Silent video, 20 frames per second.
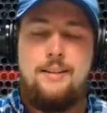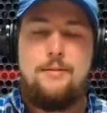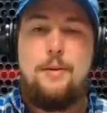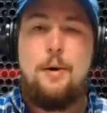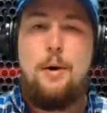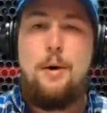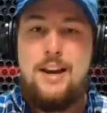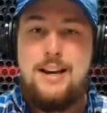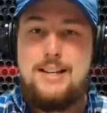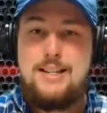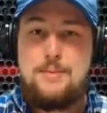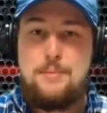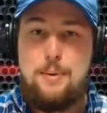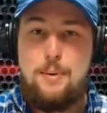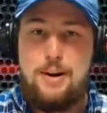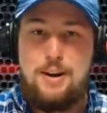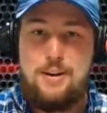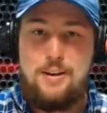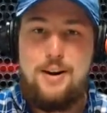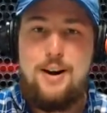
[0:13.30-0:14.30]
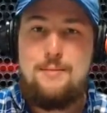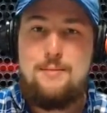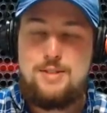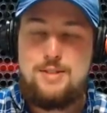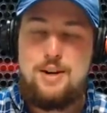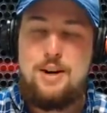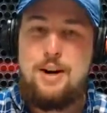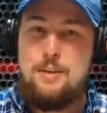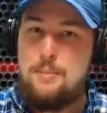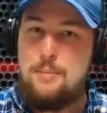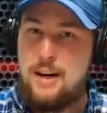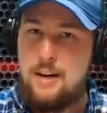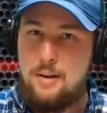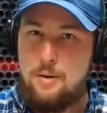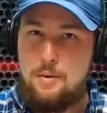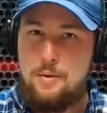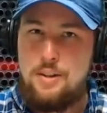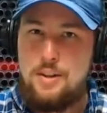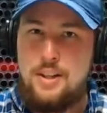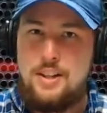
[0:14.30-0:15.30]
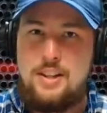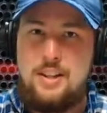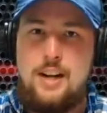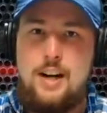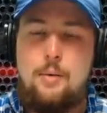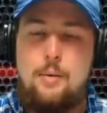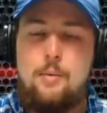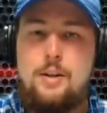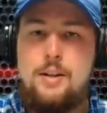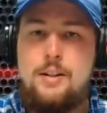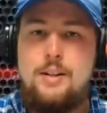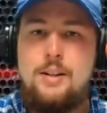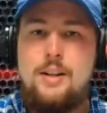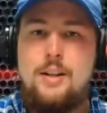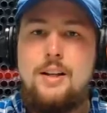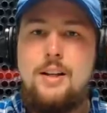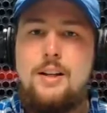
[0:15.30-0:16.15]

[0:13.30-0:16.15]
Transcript: away a spoiler, I'm sorry, but I don't think that I will.